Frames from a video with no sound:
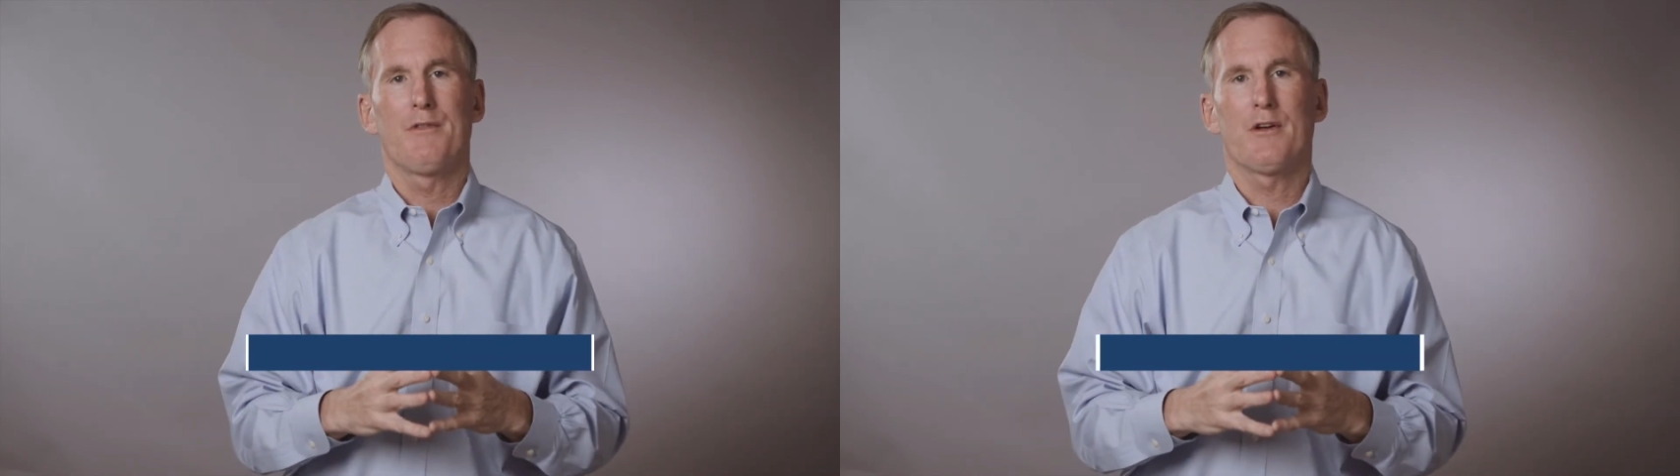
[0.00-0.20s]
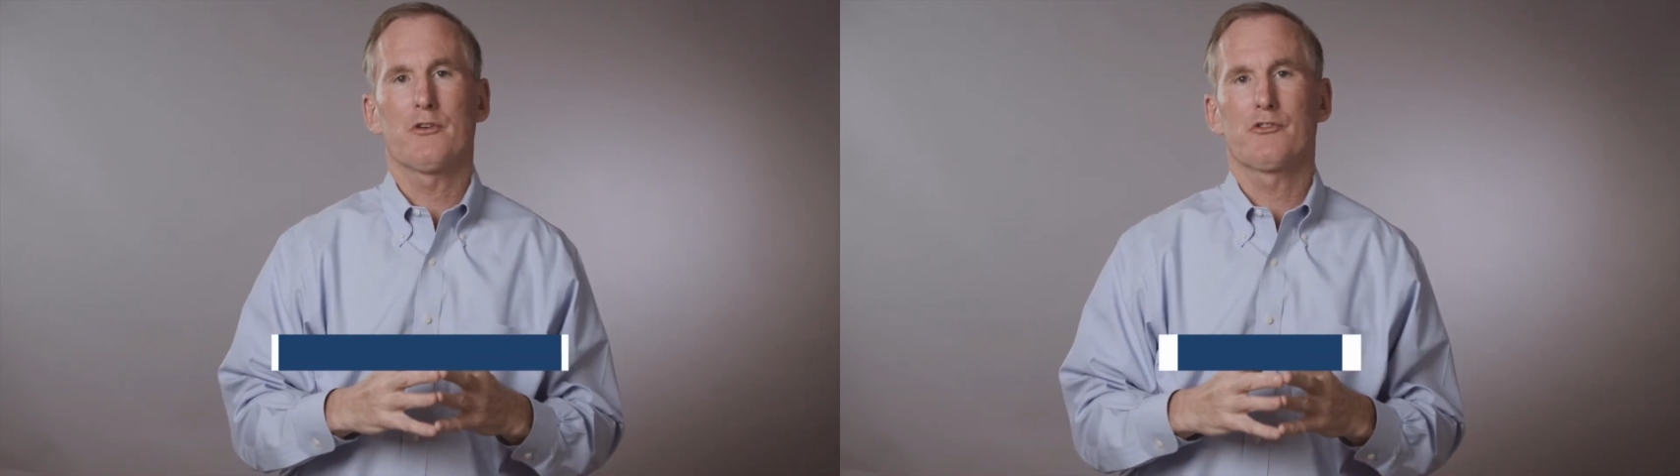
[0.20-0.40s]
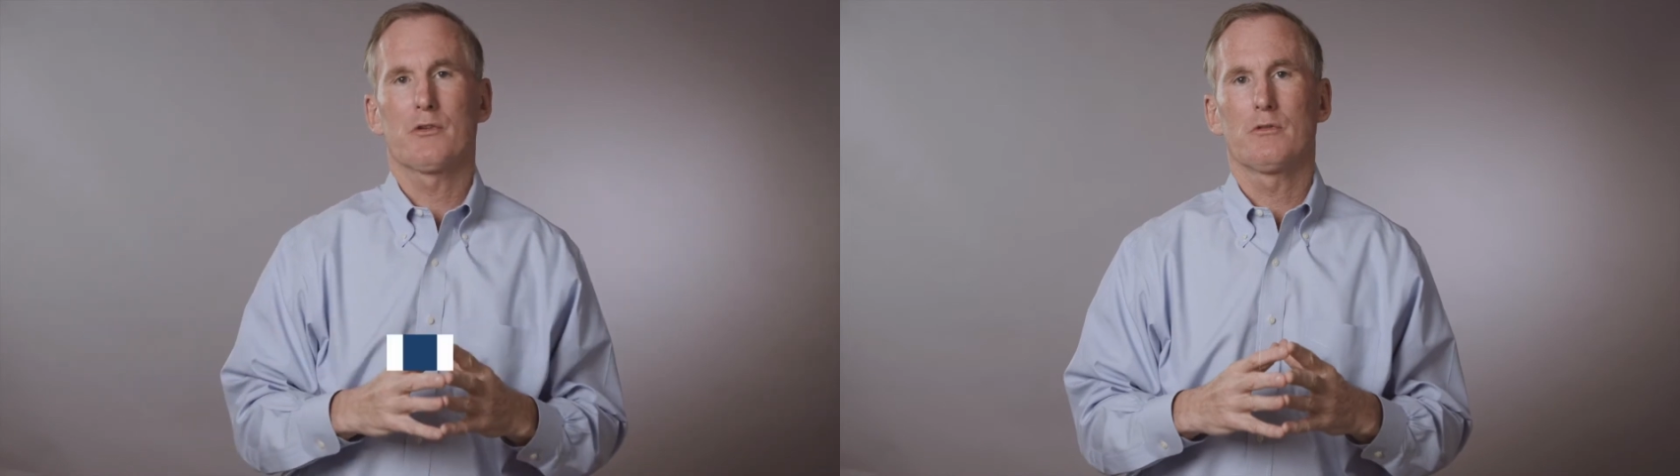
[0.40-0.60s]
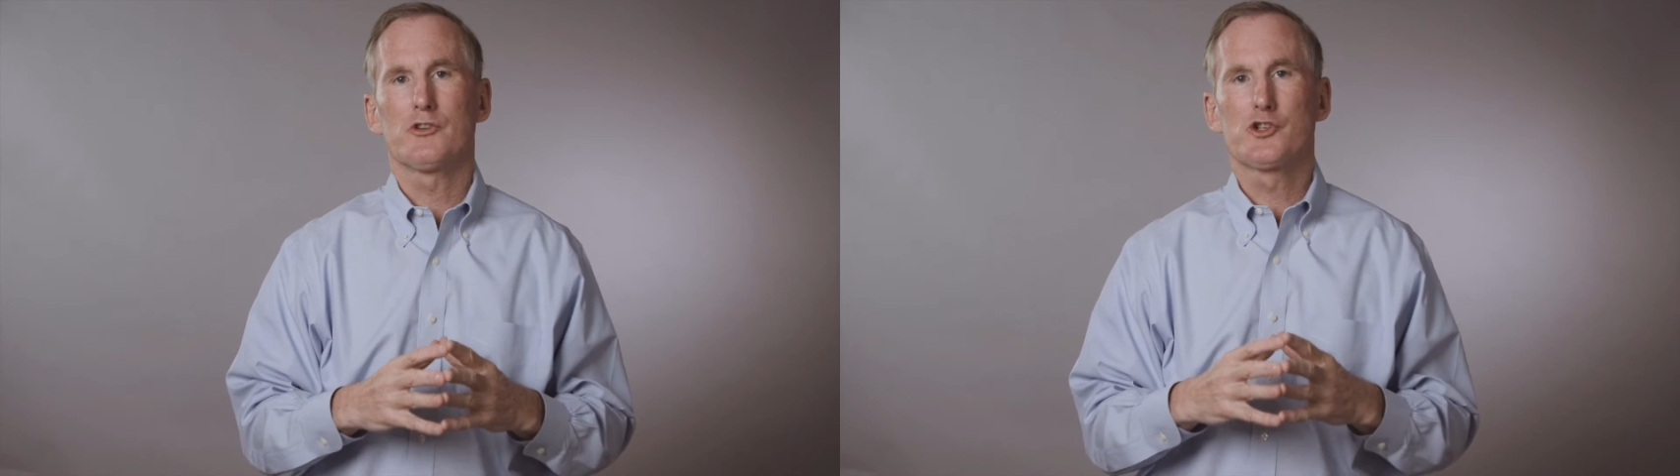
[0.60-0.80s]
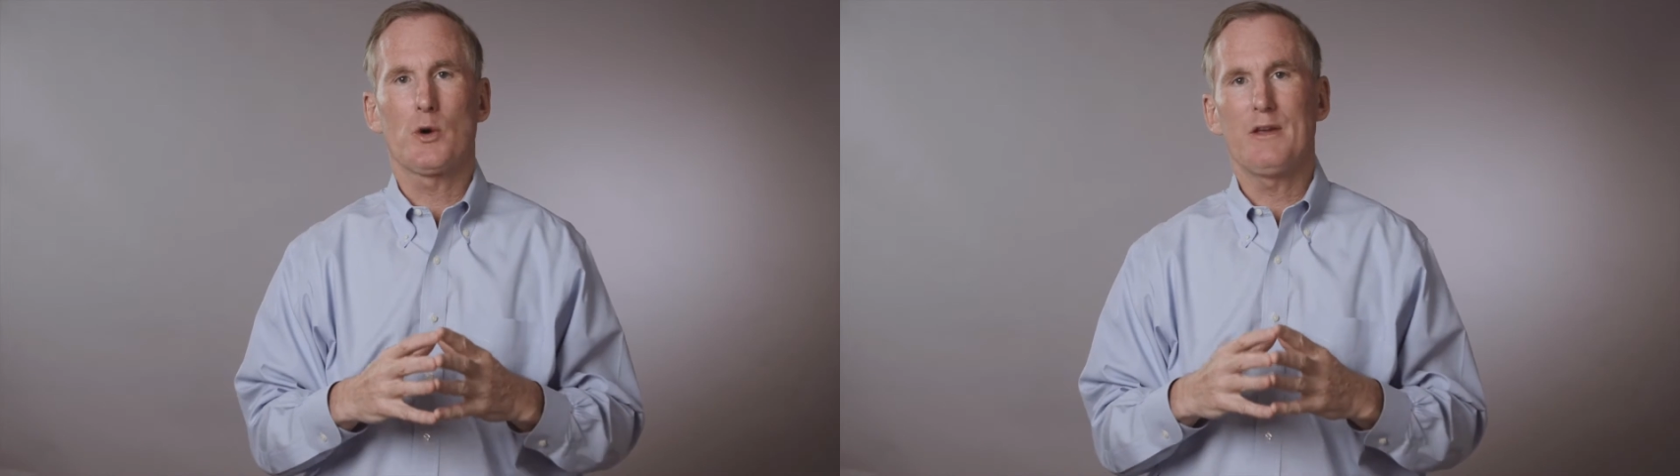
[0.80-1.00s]
There's
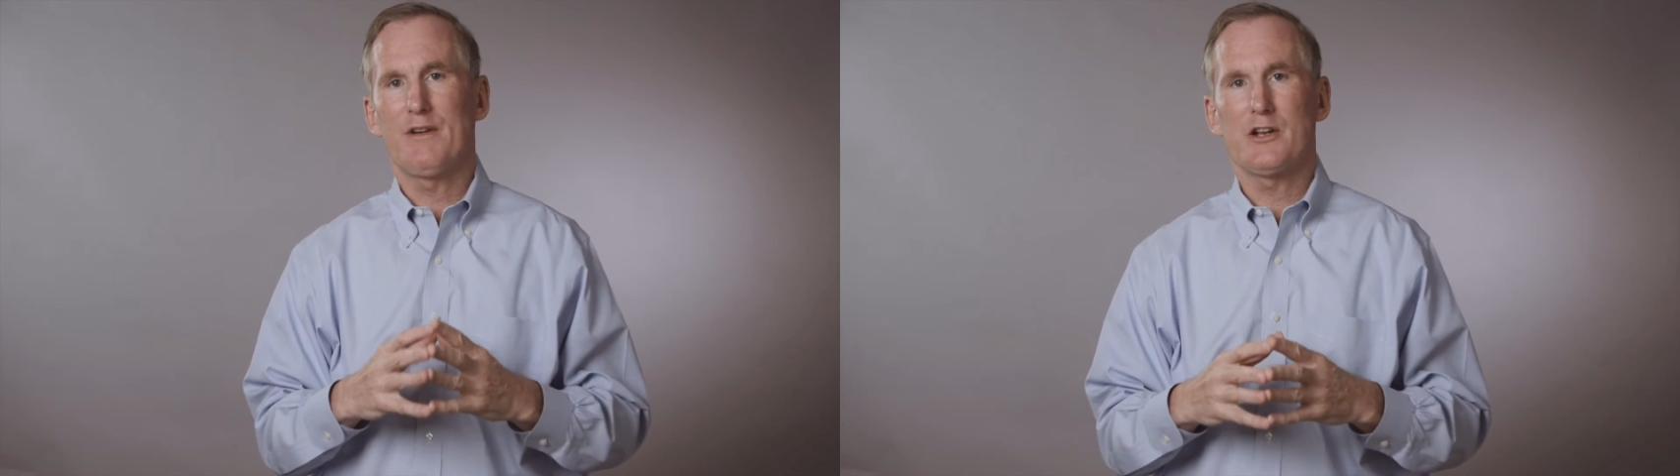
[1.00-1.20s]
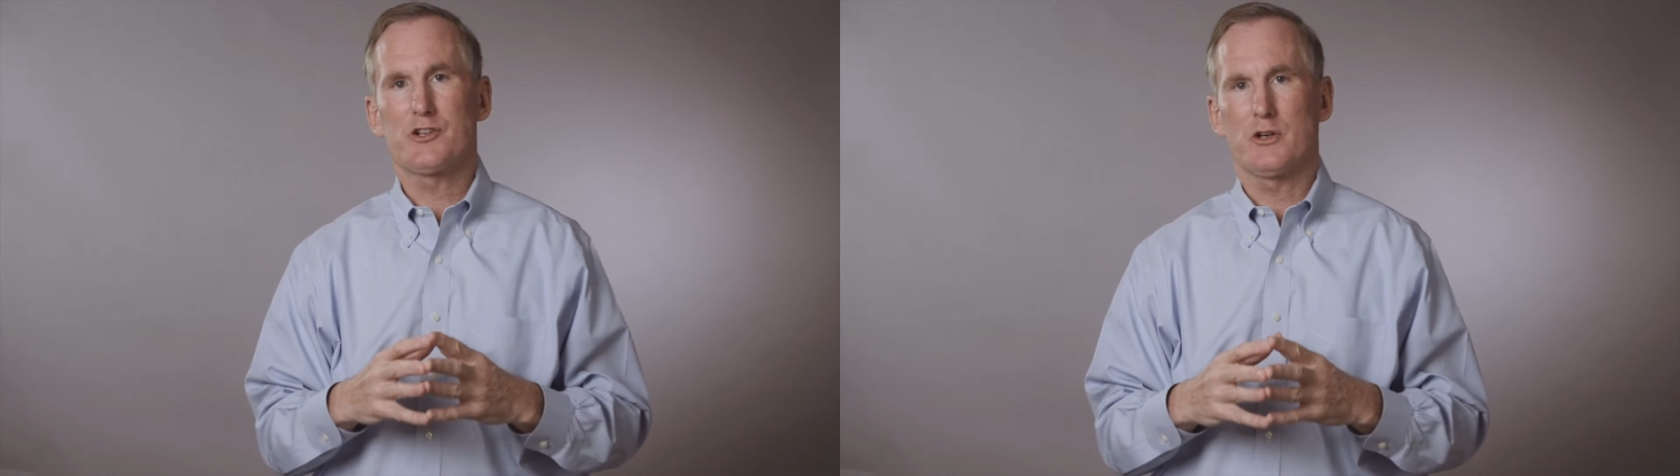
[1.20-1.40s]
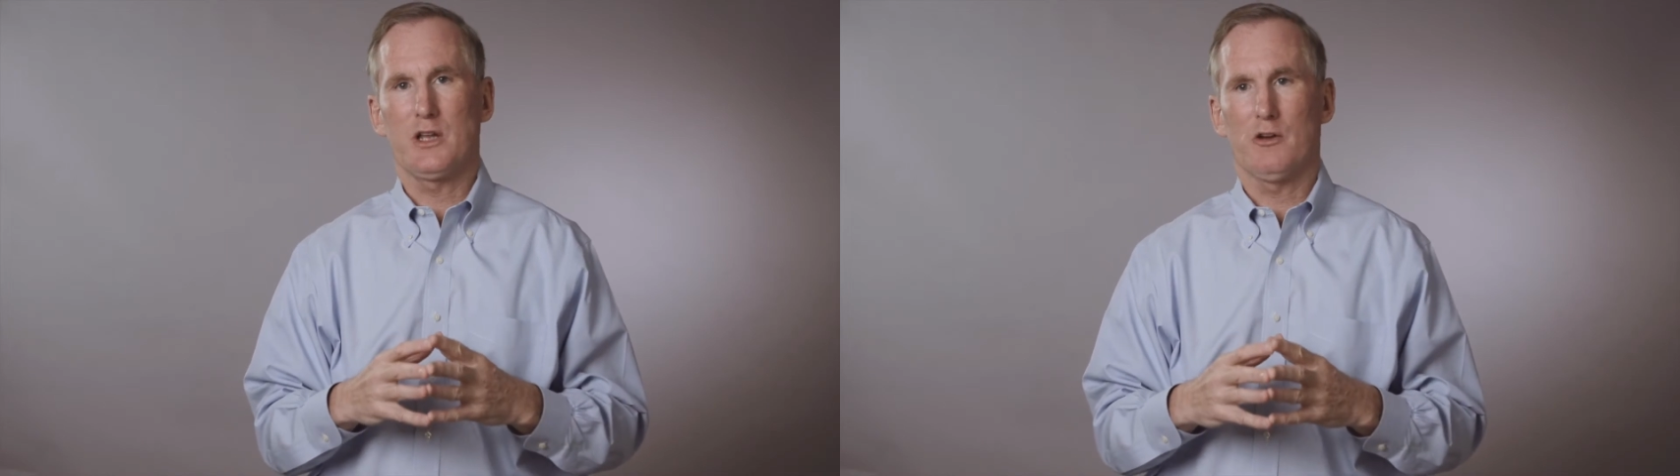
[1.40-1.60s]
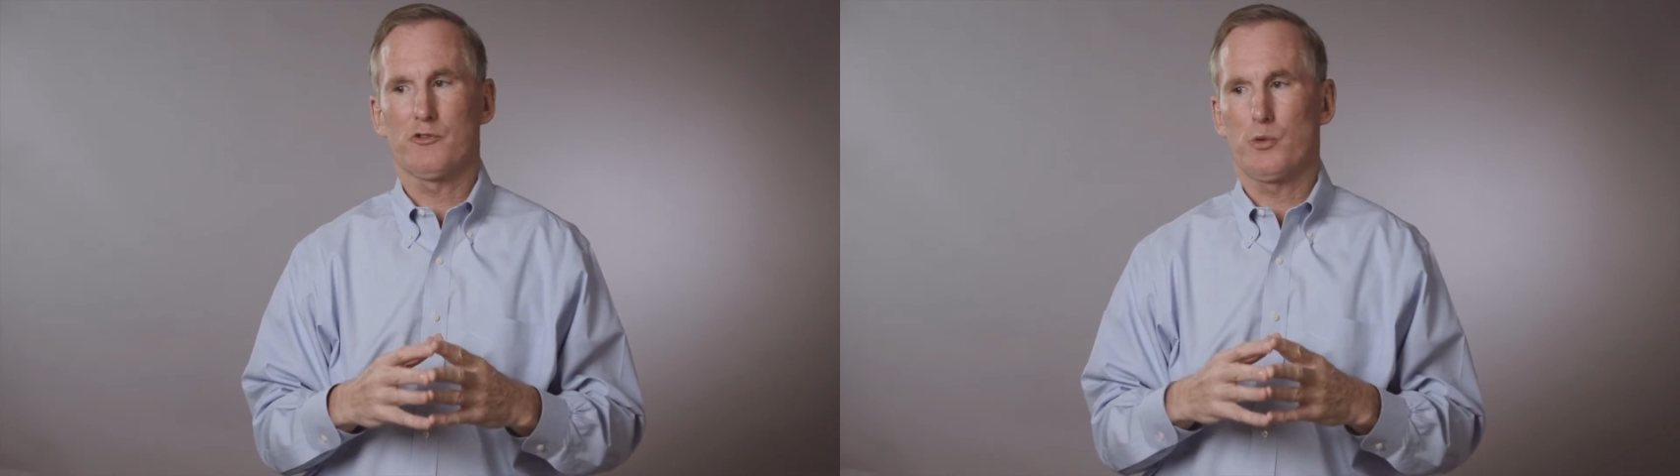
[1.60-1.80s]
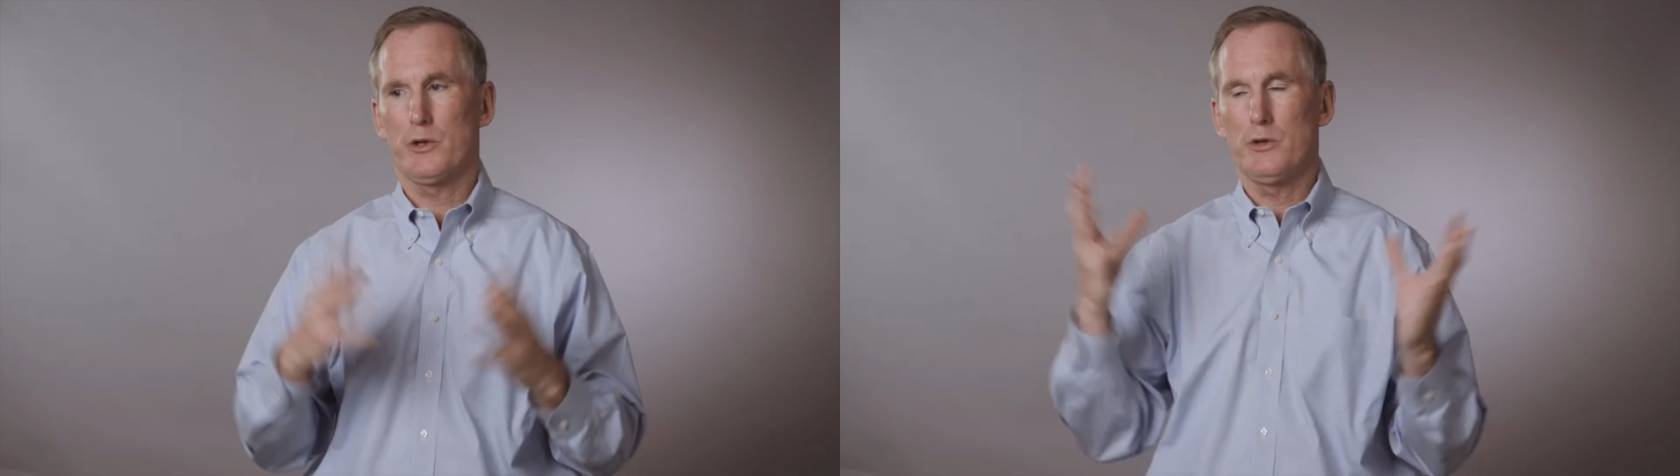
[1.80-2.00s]
joint venture deals where